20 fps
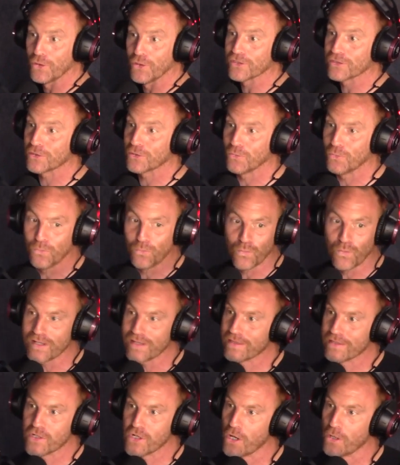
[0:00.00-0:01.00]
course
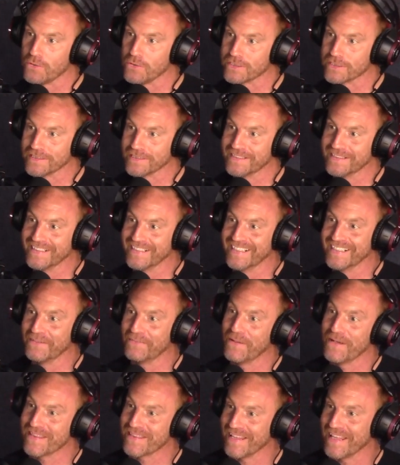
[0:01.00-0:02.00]
with Joe's.
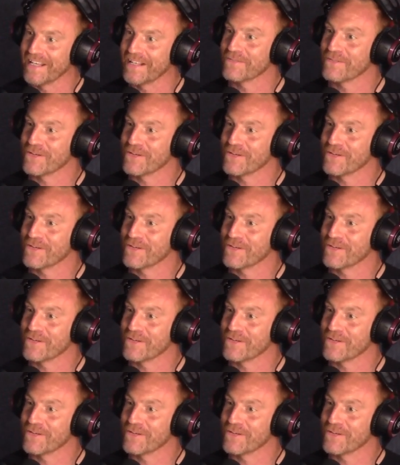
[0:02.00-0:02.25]
With oh. like